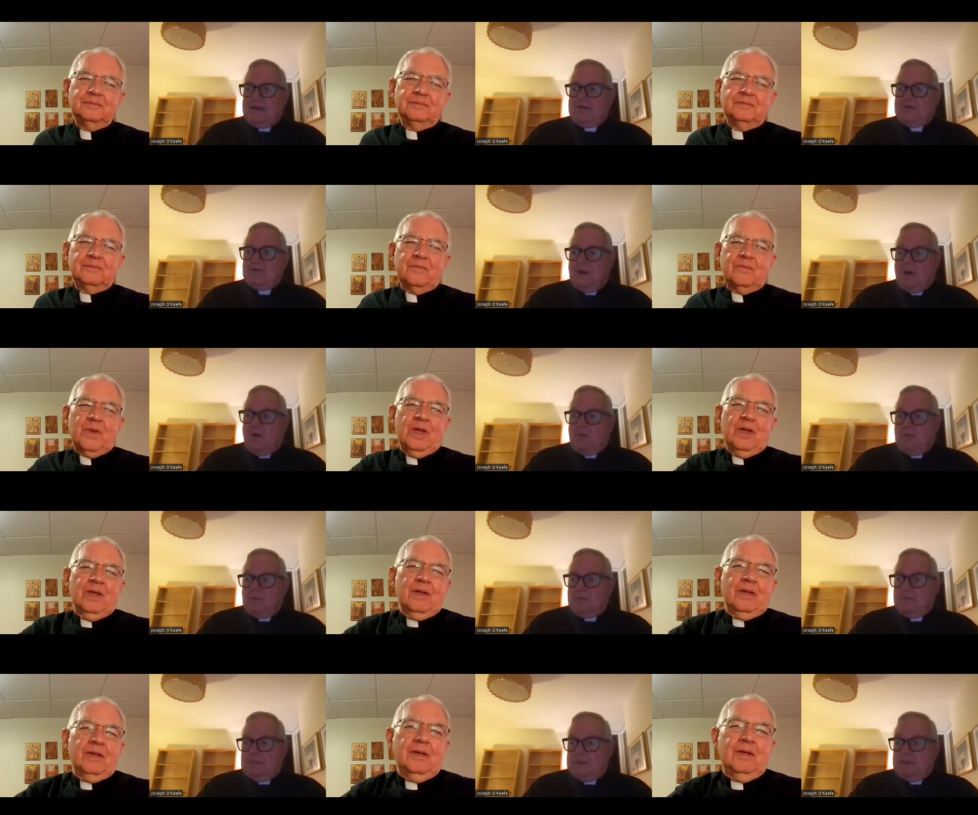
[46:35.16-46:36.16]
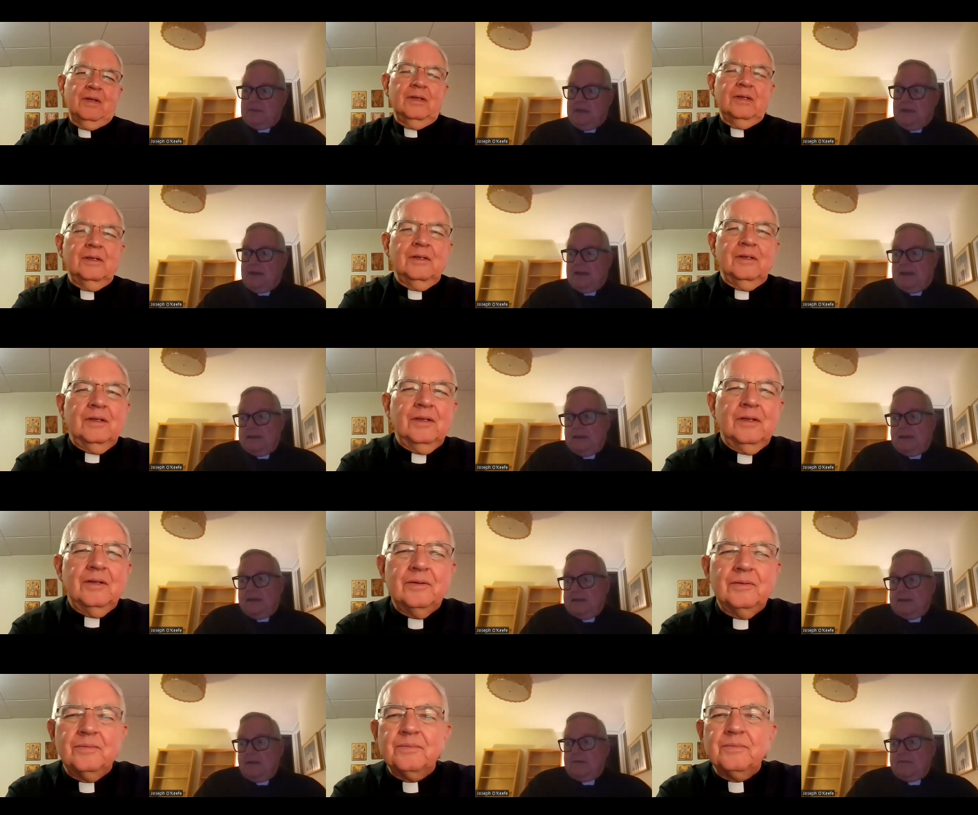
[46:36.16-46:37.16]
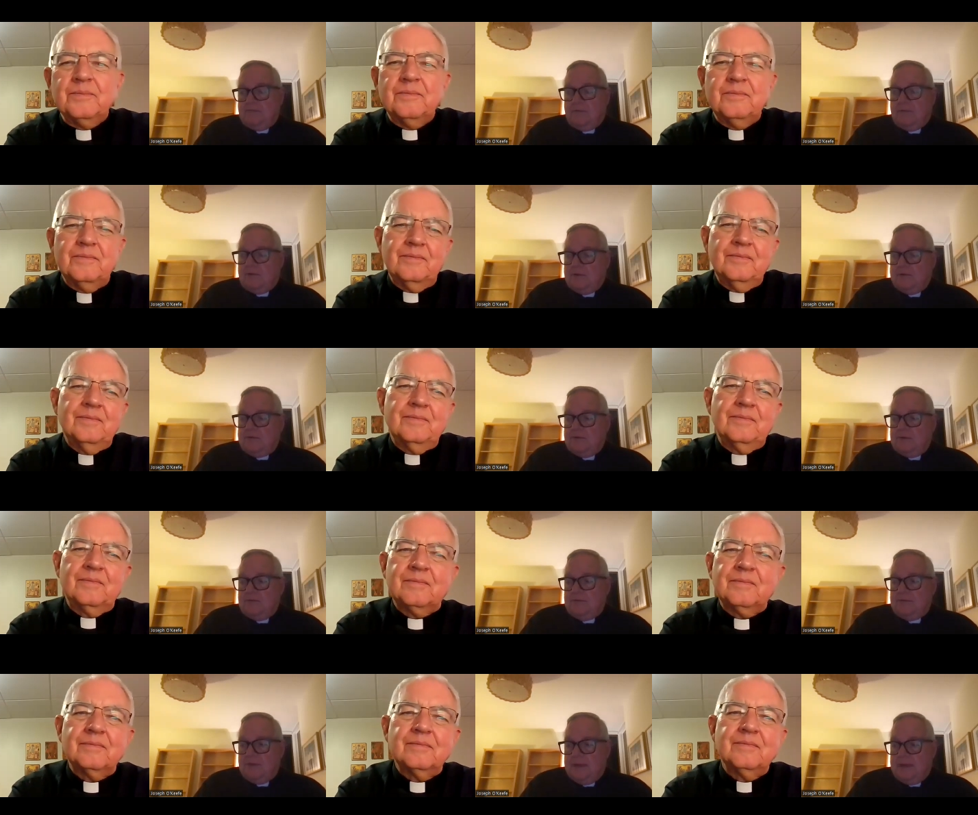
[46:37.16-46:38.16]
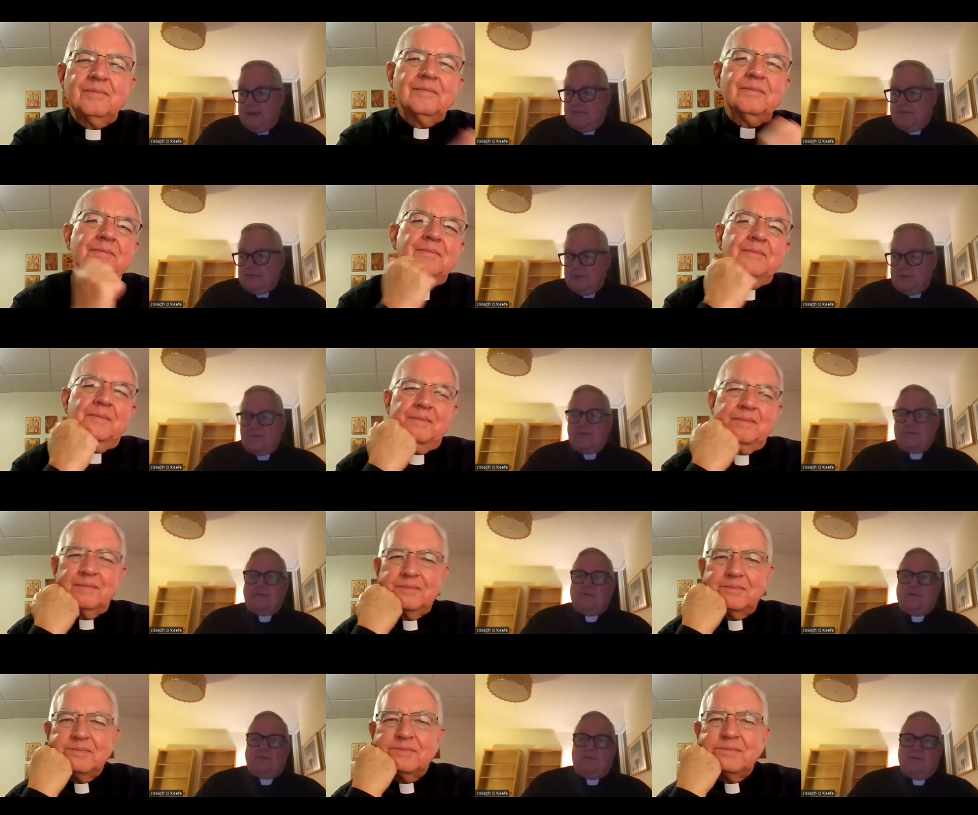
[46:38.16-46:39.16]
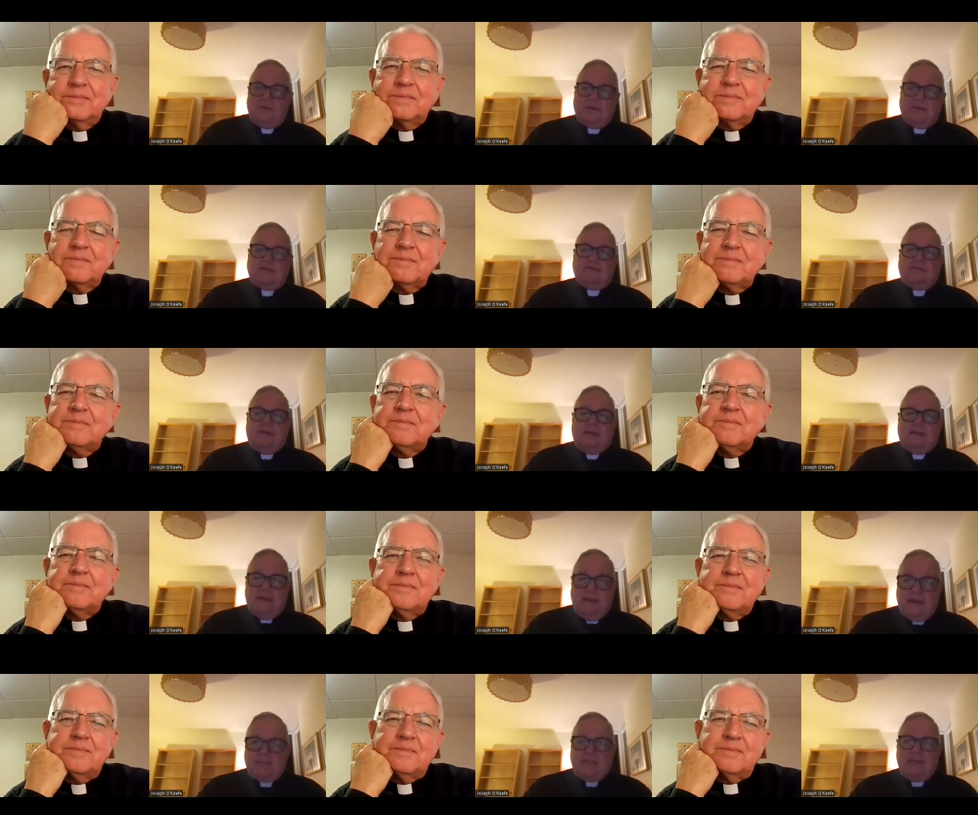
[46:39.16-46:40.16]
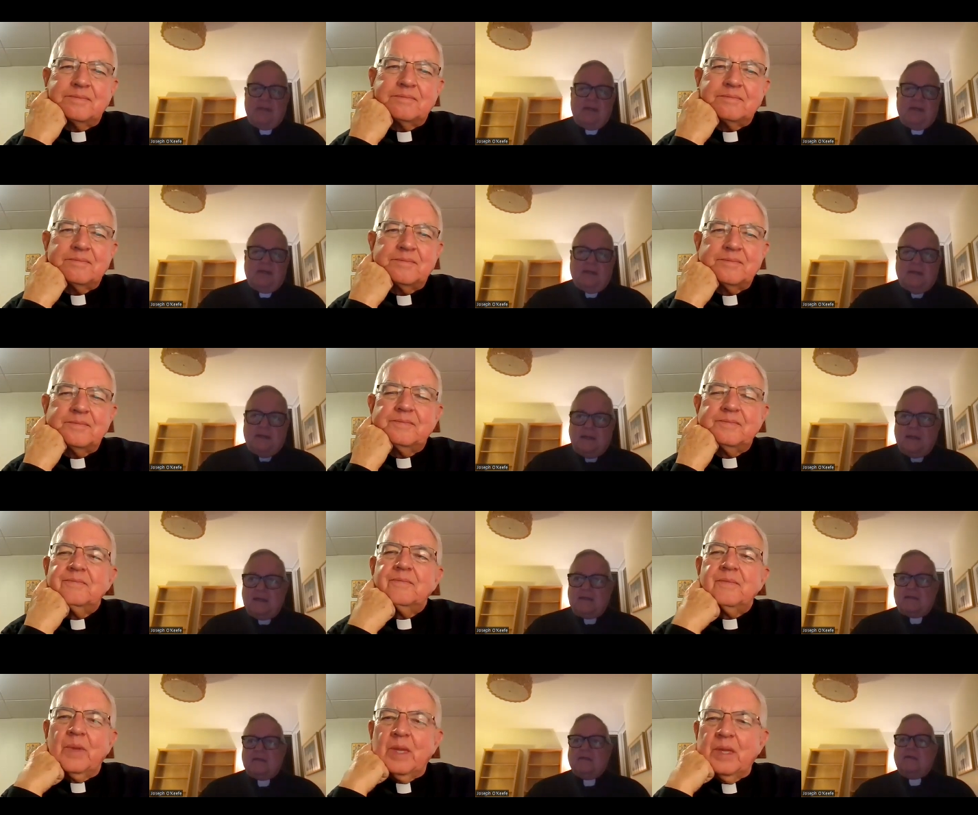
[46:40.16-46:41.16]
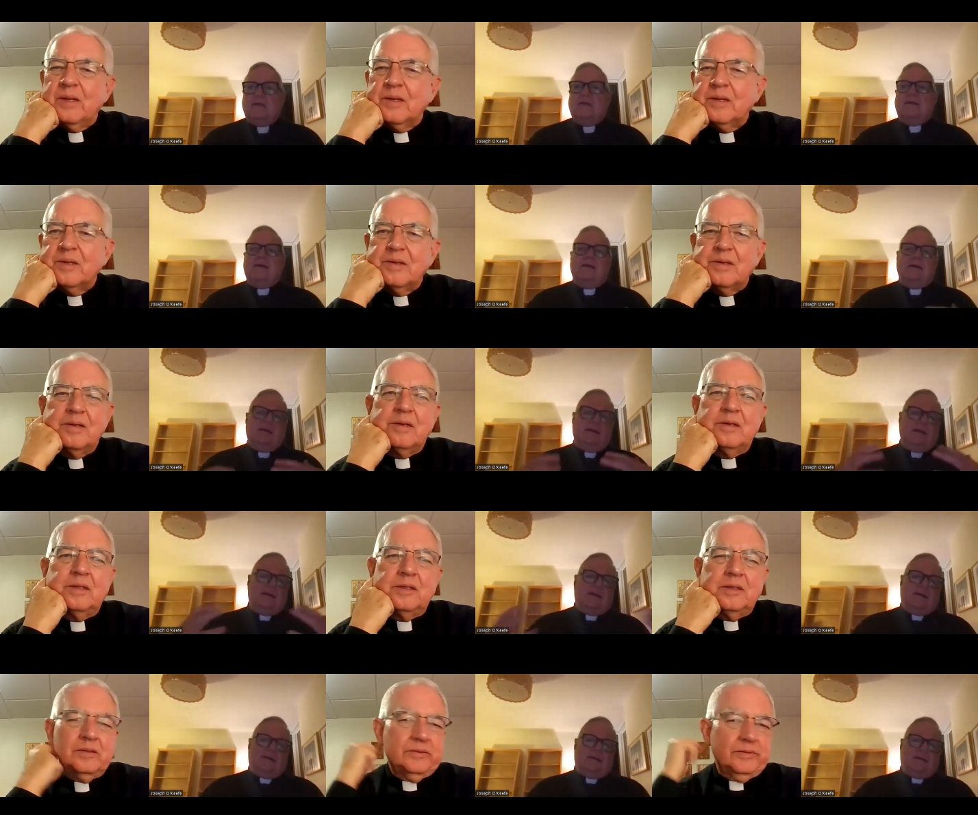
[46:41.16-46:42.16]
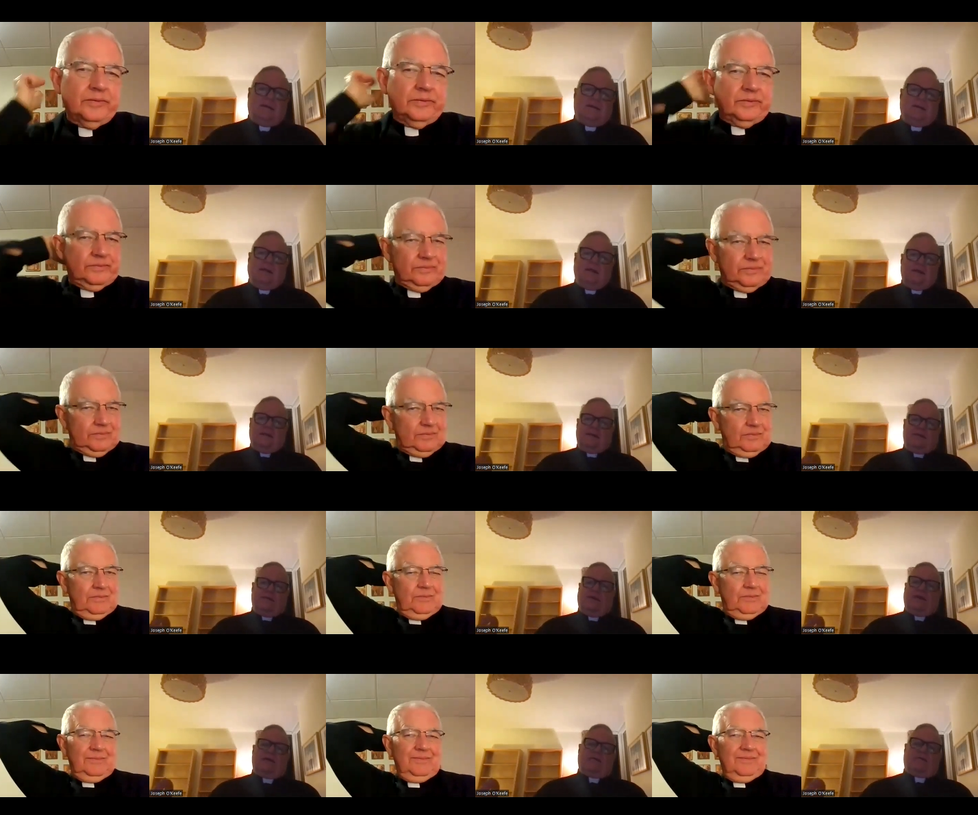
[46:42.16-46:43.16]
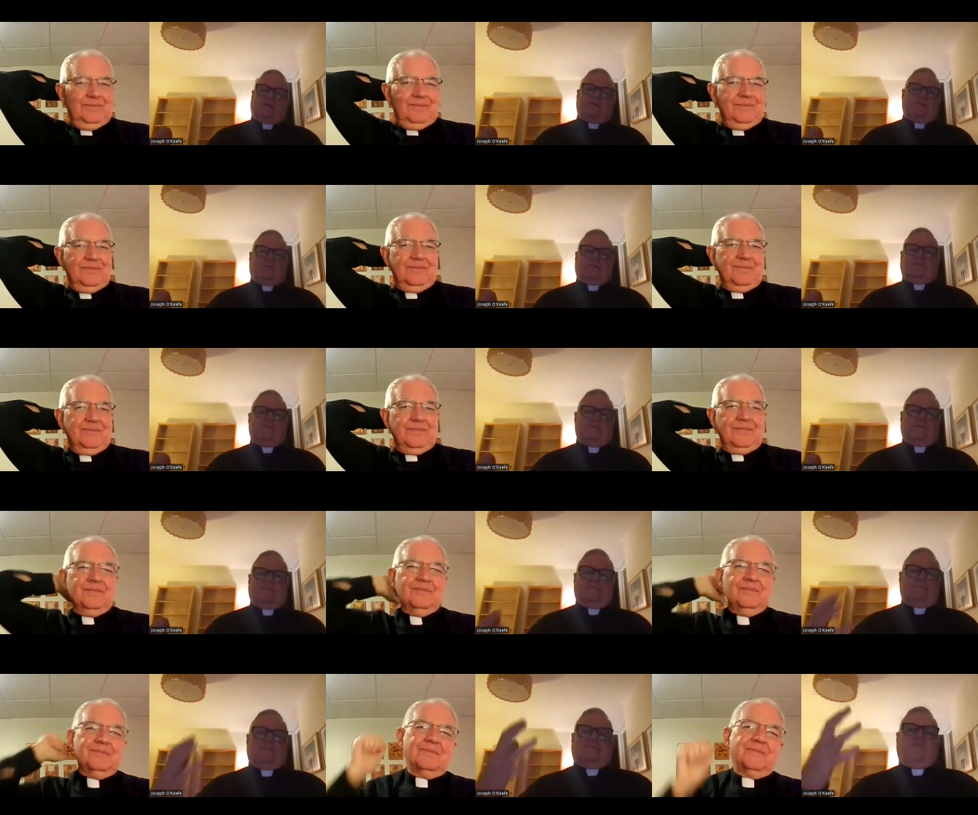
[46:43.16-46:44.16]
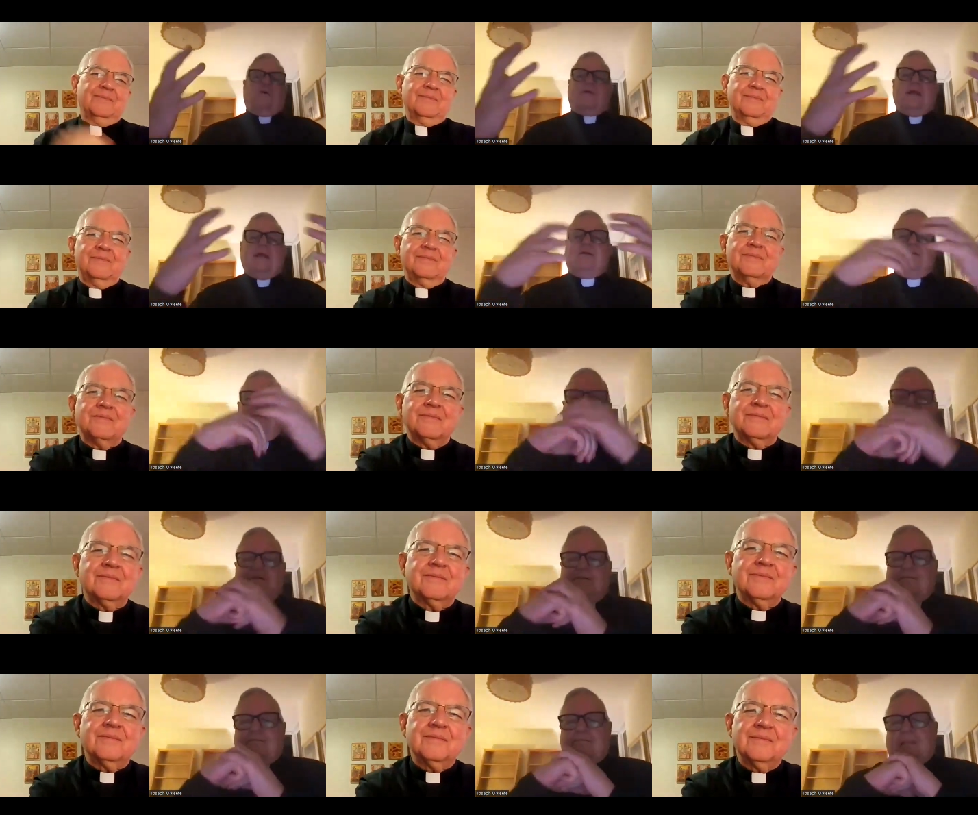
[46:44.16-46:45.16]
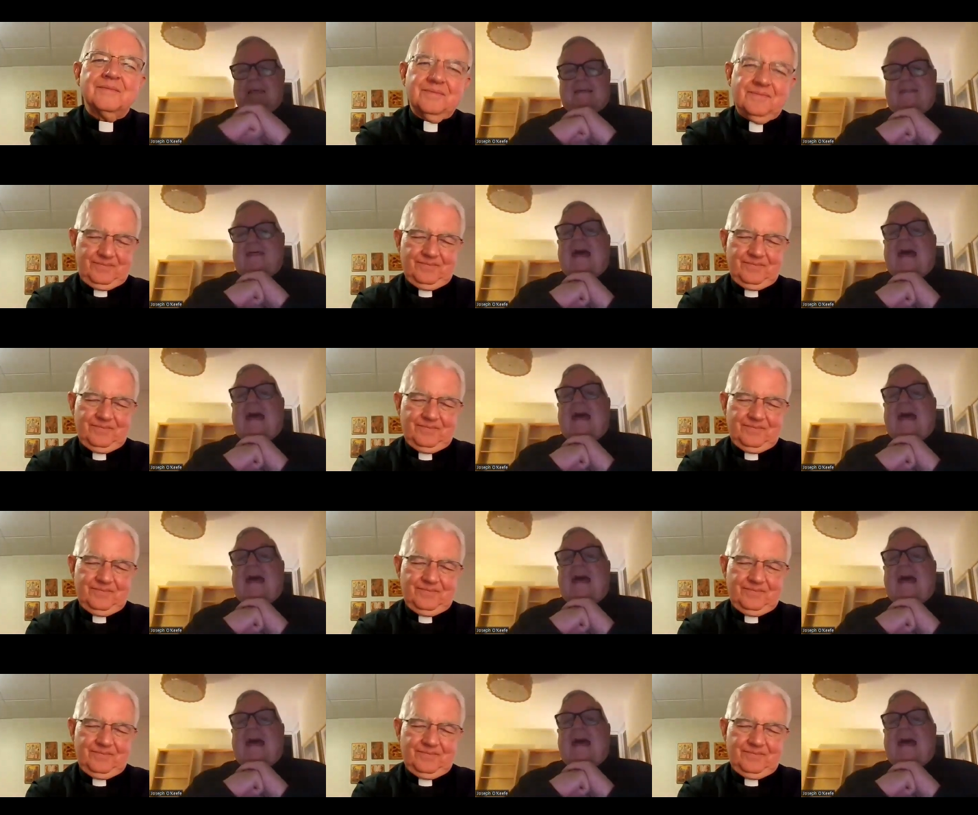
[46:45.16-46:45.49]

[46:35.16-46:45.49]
Speaker 1: so yeah, and and of course, if you have Jesuits who are productive and happy and engaged, uh, nothing attracts vocations like